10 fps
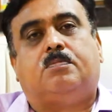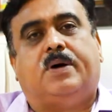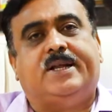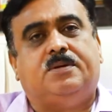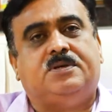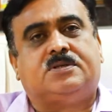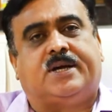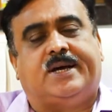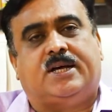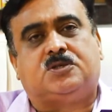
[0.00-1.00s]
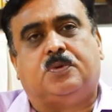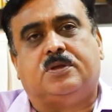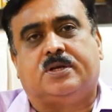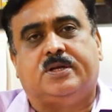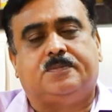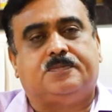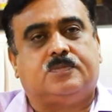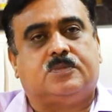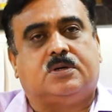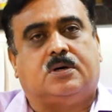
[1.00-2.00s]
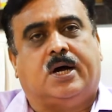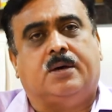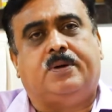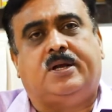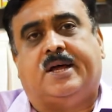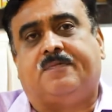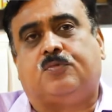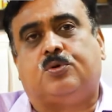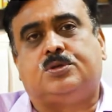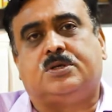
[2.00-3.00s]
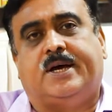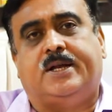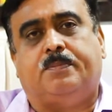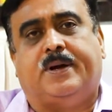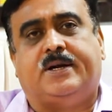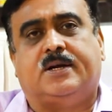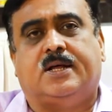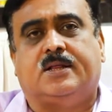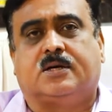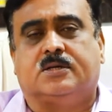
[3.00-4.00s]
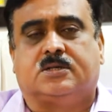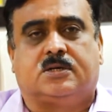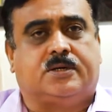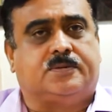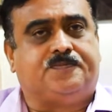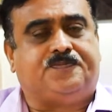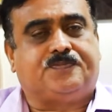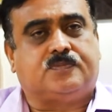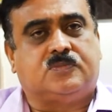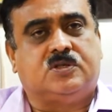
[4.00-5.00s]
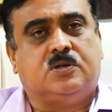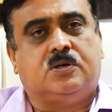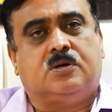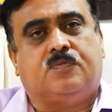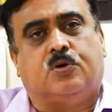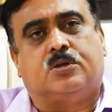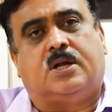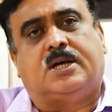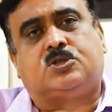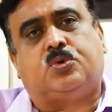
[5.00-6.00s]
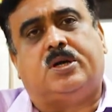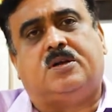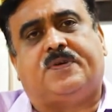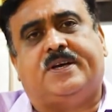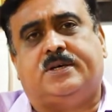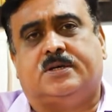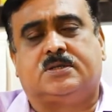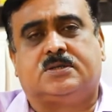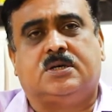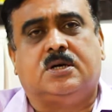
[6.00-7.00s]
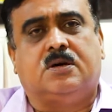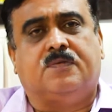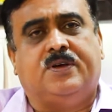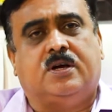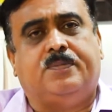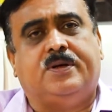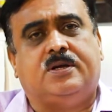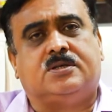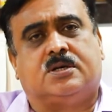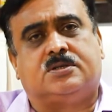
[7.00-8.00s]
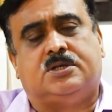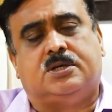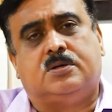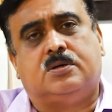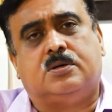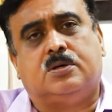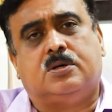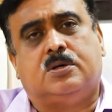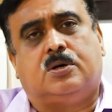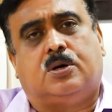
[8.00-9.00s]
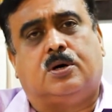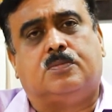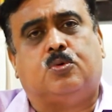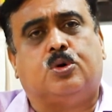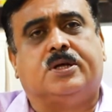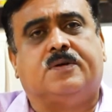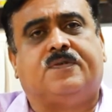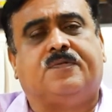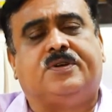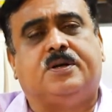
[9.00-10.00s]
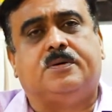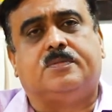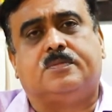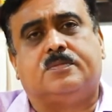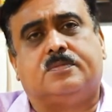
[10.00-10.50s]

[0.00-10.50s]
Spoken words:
My name is Kailash Mantry. I am a life coach and a mental health consultant. For the last 25 years, we have been researching on more than 50